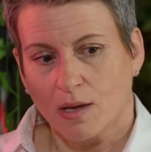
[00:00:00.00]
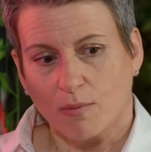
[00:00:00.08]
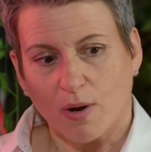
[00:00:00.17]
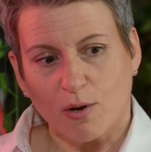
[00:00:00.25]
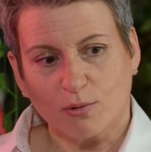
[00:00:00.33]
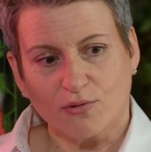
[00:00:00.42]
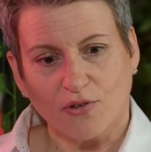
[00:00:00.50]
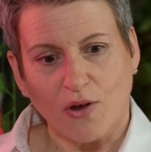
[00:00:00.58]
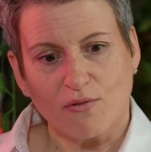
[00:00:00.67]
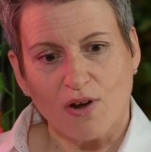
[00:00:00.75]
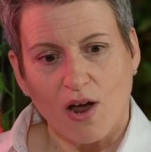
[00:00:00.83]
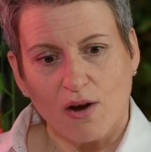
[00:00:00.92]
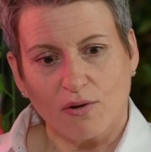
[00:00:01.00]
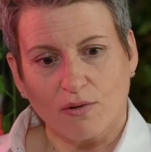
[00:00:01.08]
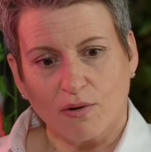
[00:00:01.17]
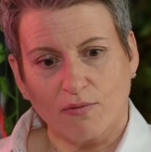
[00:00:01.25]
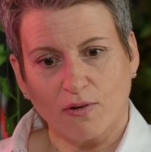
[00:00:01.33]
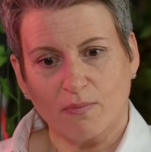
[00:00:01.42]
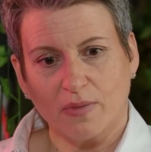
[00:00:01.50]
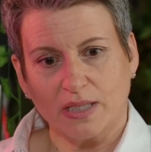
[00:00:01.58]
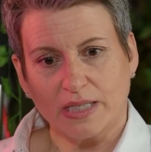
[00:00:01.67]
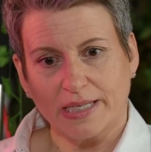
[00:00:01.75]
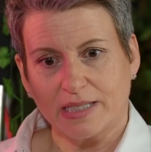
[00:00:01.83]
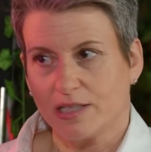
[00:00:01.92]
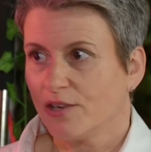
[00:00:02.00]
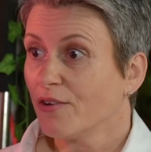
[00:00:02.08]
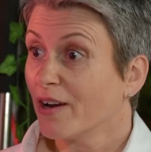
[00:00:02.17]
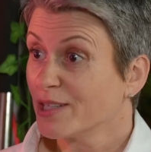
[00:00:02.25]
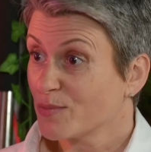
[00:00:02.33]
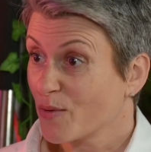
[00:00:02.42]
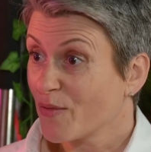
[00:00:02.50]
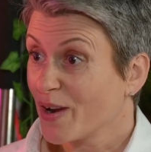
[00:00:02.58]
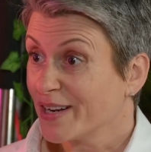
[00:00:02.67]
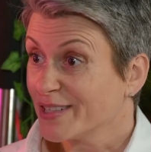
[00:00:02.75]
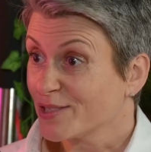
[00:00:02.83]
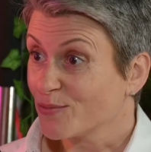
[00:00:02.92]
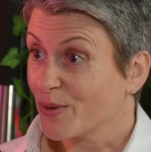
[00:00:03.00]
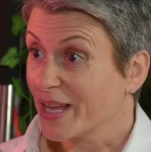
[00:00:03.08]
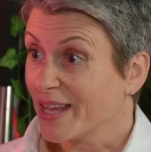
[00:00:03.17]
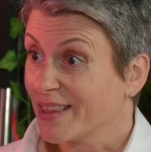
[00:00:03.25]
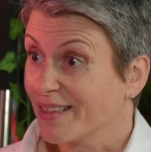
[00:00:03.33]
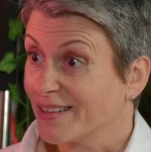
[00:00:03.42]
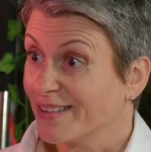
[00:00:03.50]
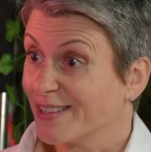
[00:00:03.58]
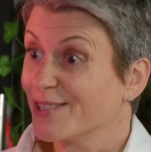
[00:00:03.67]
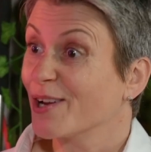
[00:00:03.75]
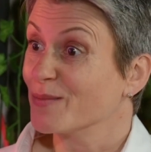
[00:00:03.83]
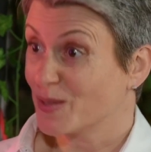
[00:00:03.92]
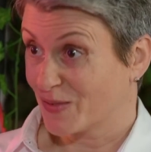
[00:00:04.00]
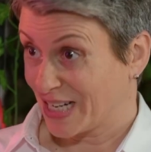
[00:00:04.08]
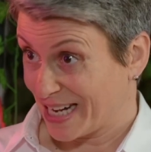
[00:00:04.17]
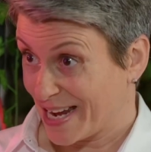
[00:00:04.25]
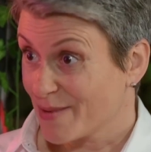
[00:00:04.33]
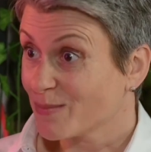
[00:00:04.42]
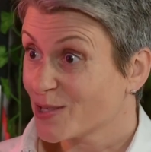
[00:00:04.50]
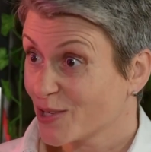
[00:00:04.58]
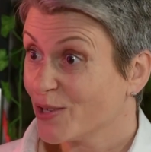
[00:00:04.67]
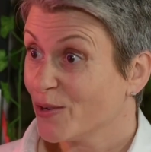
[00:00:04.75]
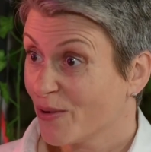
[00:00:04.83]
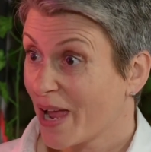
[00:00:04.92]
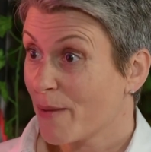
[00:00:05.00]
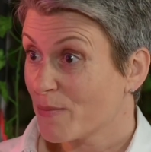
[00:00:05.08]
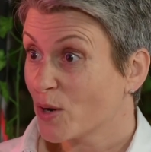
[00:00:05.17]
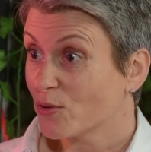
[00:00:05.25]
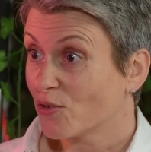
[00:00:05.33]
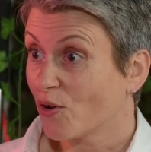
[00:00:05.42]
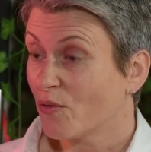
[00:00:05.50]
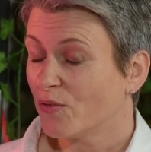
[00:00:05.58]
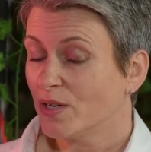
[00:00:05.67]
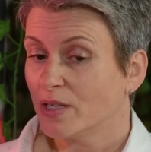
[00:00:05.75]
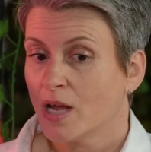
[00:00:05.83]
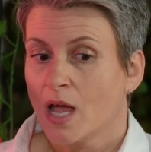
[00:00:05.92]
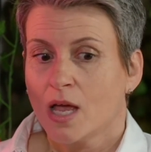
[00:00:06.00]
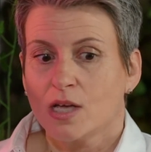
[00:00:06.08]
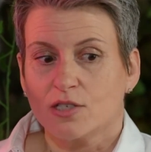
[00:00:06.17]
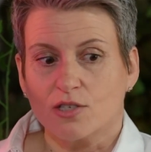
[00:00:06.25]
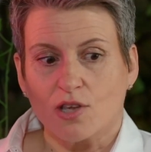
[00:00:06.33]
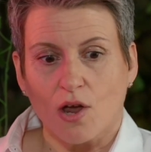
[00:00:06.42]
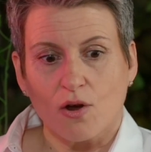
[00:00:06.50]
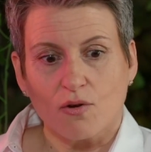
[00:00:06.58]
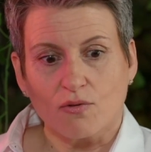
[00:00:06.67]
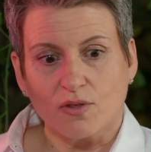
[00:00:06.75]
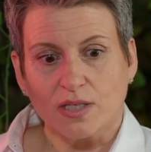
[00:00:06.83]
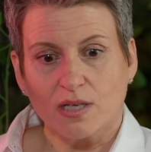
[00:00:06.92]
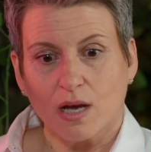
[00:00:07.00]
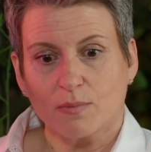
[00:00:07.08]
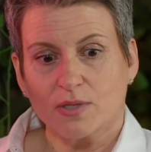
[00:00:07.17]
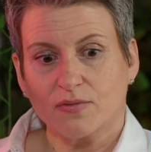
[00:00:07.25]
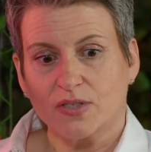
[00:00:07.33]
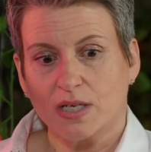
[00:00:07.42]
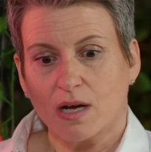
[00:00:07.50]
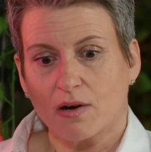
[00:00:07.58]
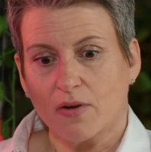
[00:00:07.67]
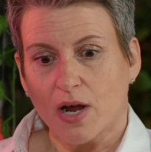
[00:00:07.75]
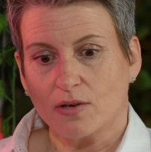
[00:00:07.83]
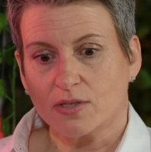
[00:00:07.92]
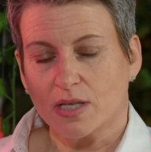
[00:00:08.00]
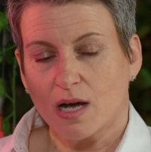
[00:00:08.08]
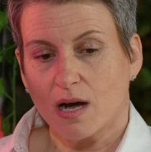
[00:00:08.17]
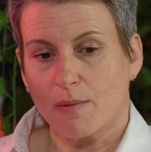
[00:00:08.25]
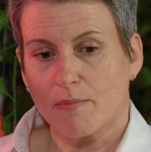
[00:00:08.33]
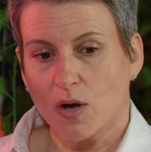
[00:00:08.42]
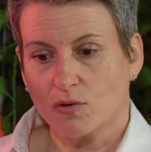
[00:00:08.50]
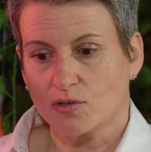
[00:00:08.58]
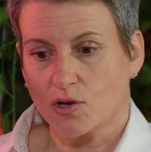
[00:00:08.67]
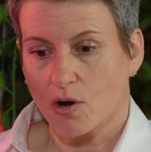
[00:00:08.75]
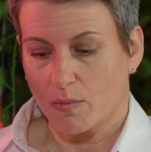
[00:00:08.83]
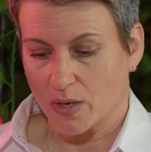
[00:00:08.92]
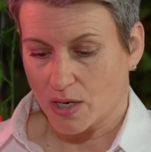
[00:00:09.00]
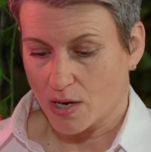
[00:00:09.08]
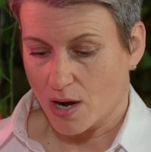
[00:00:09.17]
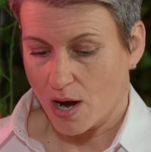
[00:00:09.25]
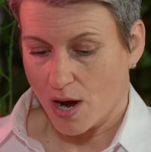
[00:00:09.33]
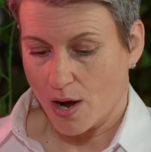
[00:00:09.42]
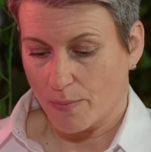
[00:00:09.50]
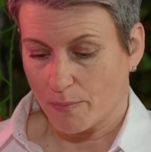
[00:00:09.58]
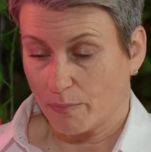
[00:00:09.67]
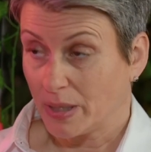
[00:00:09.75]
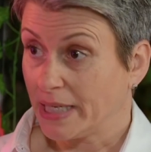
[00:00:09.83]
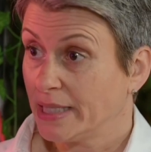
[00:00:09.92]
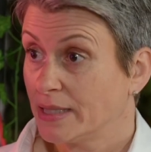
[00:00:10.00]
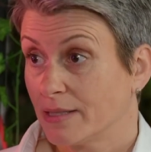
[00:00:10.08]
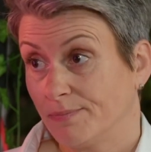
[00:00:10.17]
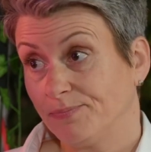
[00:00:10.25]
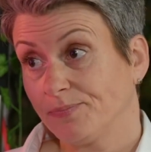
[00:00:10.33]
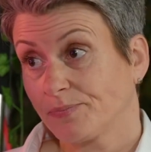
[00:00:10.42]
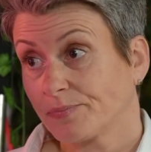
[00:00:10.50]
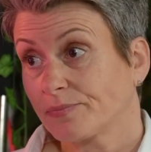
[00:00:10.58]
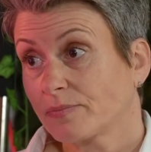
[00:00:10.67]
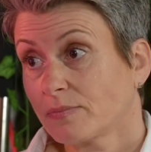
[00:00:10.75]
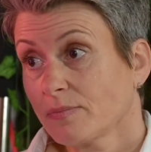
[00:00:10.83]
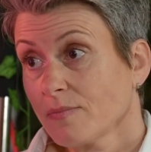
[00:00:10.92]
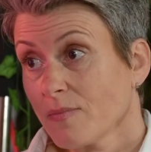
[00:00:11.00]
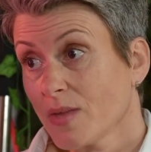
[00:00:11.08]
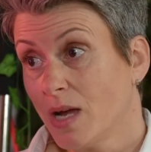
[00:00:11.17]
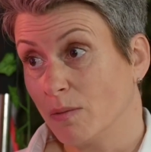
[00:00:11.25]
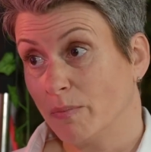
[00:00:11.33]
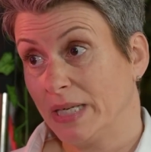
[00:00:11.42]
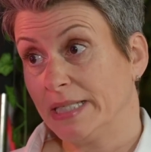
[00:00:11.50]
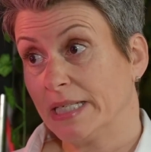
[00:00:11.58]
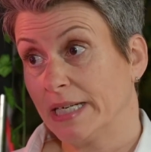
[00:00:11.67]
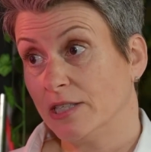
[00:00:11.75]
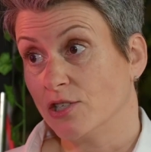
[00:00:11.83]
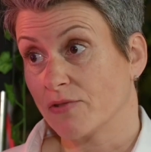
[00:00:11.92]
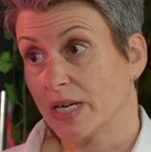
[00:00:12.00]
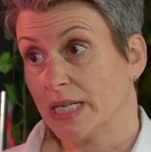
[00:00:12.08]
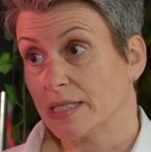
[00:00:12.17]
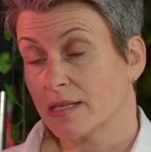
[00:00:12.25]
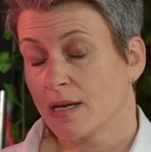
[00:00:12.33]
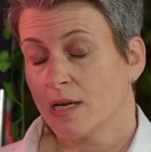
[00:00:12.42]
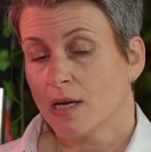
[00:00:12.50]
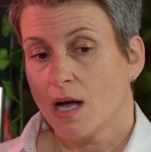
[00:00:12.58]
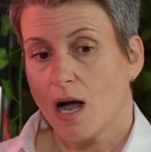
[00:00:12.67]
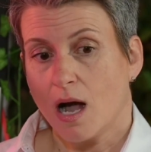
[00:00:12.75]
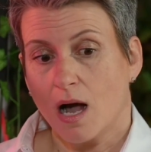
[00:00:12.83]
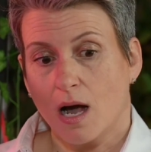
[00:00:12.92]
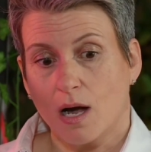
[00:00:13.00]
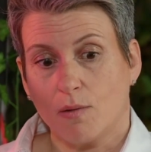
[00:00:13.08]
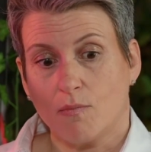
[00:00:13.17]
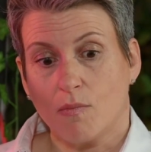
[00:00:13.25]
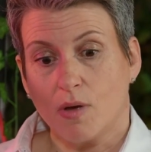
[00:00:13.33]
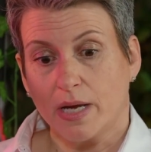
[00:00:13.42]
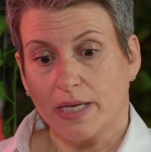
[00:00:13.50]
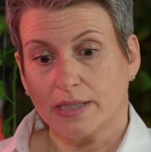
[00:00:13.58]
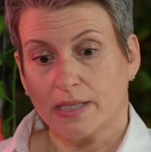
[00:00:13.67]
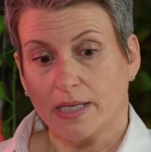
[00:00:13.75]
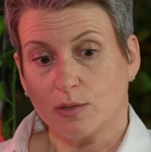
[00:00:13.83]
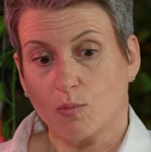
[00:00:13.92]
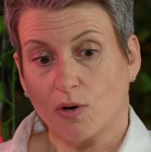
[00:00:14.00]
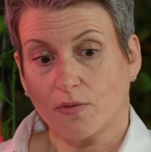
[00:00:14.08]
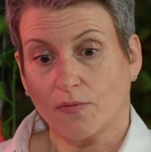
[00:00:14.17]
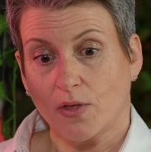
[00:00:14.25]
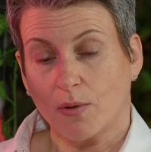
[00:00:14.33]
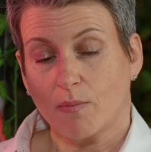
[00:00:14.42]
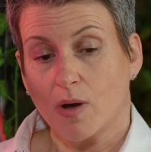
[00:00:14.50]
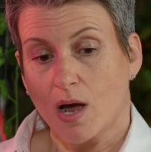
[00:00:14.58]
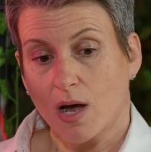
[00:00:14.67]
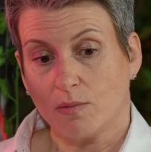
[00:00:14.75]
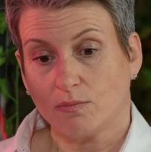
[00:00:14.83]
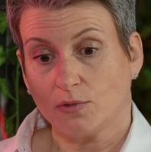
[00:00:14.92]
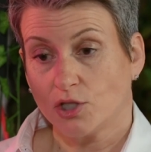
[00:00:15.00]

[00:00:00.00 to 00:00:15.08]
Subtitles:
We also know from the data you guys provide us with the types of claims that you get most often. So the types of scenarios that are most common, bleeds and bleeding injuries is one of them.